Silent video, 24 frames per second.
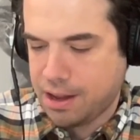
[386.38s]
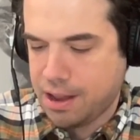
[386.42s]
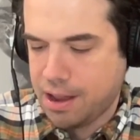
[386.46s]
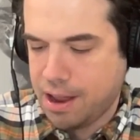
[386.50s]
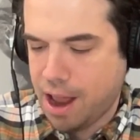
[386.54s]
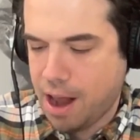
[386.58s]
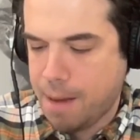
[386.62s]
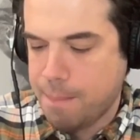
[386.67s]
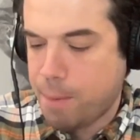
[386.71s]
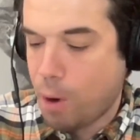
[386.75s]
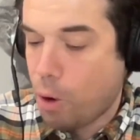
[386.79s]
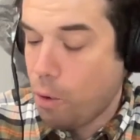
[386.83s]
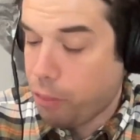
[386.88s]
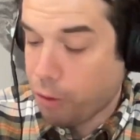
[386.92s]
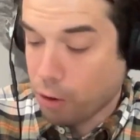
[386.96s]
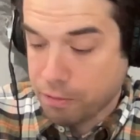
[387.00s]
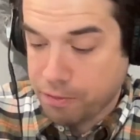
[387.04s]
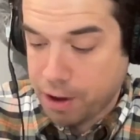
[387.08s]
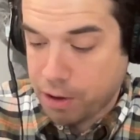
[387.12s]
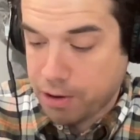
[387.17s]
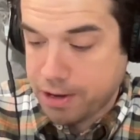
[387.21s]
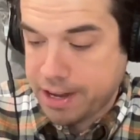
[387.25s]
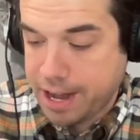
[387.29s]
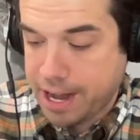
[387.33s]
and both are
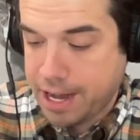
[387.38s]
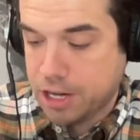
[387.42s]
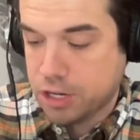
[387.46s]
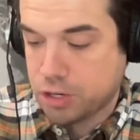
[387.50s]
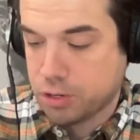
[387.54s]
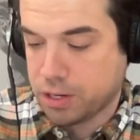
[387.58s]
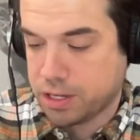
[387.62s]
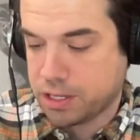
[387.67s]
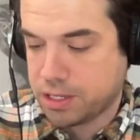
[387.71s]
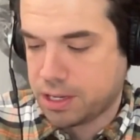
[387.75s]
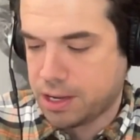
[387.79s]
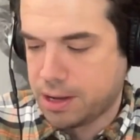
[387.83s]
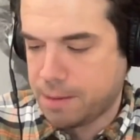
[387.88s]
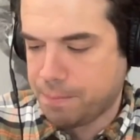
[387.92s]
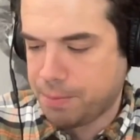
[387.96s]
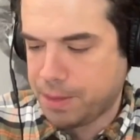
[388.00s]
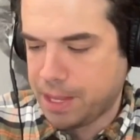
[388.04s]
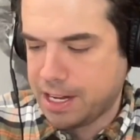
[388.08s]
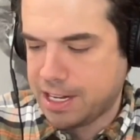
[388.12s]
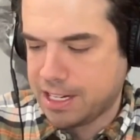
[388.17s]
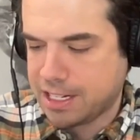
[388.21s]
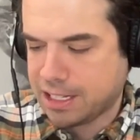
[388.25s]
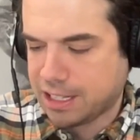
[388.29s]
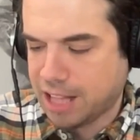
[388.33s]
very dangerous,
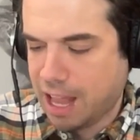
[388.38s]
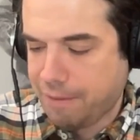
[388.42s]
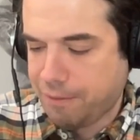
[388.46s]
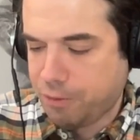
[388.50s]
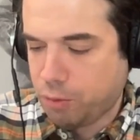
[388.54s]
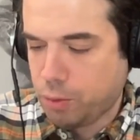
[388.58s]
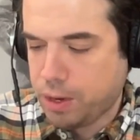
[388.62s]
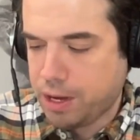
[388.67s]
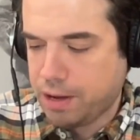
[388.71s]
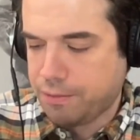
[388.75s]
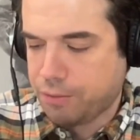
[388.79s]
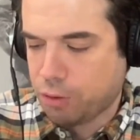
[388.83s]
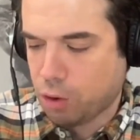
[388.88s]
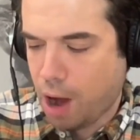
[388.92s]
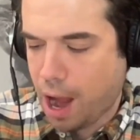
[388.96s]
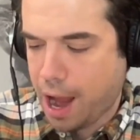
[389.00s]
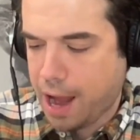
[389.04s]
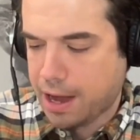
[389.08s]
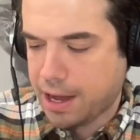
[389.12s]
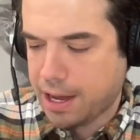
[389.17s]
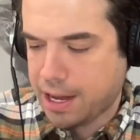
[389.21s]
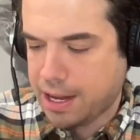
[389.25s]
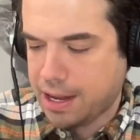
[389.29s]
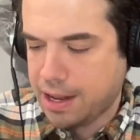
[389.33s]
it is left-wing
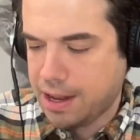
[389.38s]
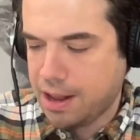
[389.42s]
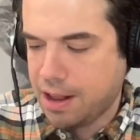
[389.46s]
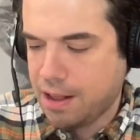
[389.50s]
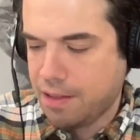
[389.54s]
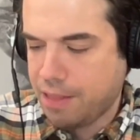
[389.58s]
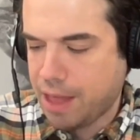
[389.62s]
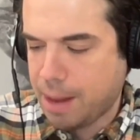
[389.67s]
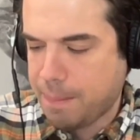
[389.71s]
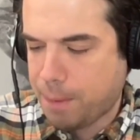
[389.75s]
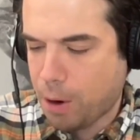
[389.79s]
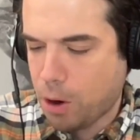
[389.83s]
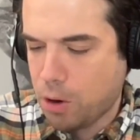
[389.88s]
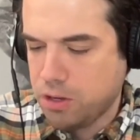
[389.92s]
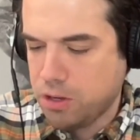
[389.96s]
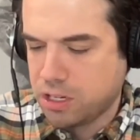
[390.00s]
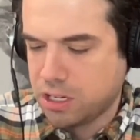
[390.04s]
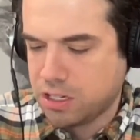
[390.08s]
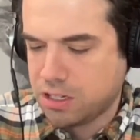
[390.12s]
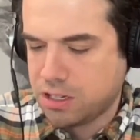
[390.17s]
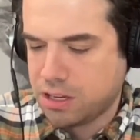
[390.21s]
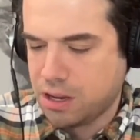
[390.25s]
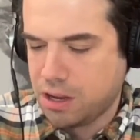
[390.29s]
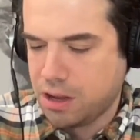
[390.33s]
variety that
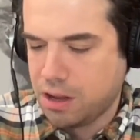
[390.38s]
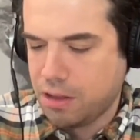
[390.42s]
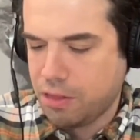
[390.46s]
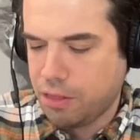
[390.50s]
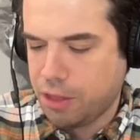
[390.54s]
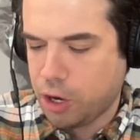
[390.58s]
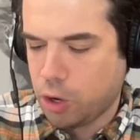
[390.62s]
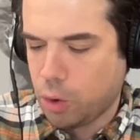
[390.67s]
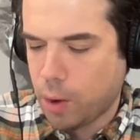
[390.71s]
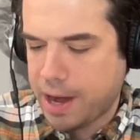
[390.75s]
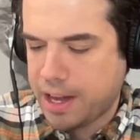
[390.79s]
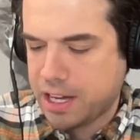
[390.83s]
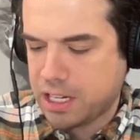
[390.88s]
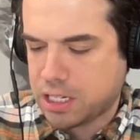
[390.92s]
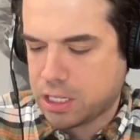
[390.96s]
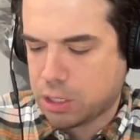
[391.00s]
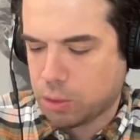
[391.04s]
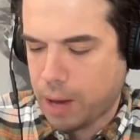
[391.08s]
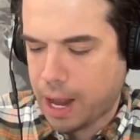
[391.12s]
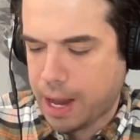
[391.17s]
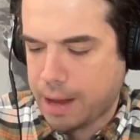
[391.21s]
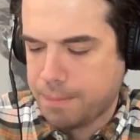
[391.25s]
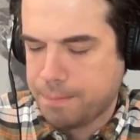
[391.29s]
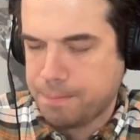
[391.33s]
poses the greatest
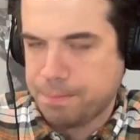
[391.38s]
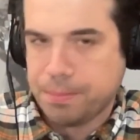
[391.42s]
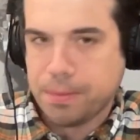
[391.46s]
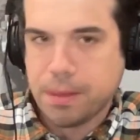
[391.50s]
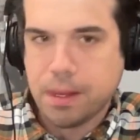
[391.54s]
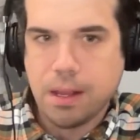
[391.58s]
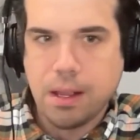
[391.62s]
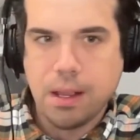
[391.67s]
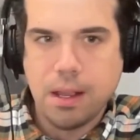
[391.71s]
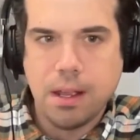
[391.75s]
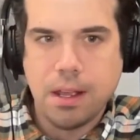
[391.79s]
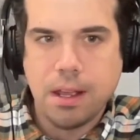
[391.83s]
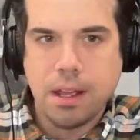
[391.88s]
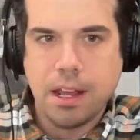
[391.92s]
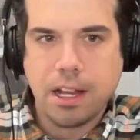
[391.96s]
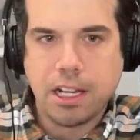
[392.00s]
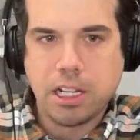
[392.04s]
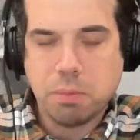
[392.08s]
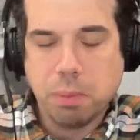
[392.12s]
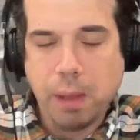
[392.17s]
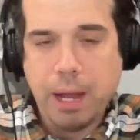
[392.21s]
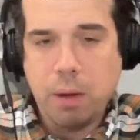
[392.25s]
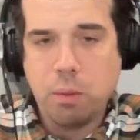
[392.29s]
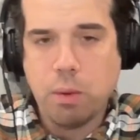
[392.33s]
threat.
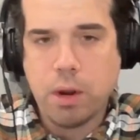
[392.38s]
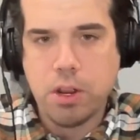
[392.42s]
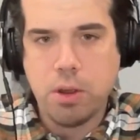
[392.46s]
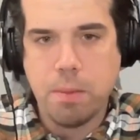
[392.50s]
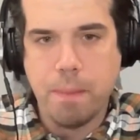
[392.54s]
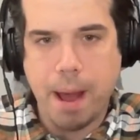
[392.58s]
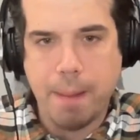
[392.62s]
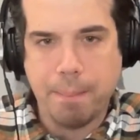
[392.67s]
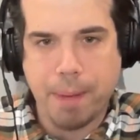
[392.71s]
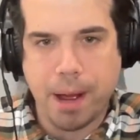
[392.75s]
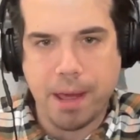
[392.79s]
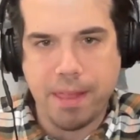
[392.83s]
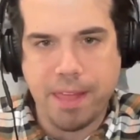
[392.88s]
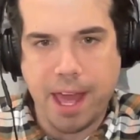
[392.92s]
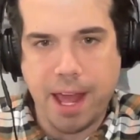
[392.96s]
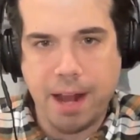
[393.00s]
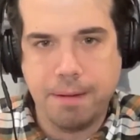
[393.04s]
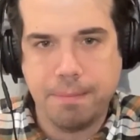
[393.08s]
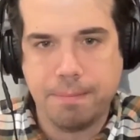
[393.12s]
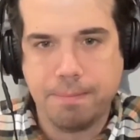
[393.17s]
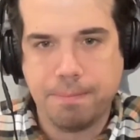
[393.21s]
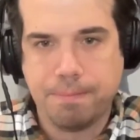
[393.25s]
Explain what you meant by that.